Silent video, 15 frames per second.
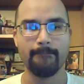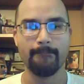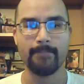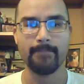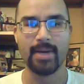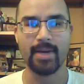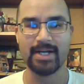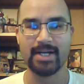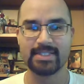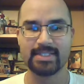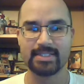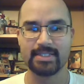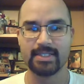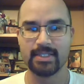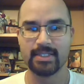
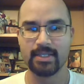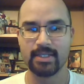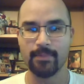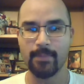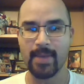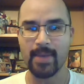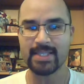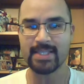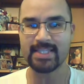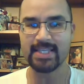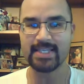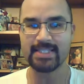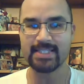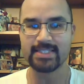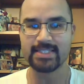más que
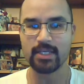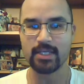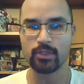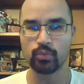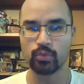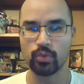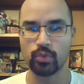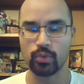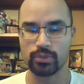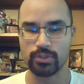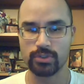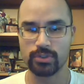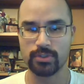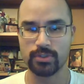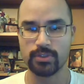20
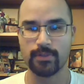segundos,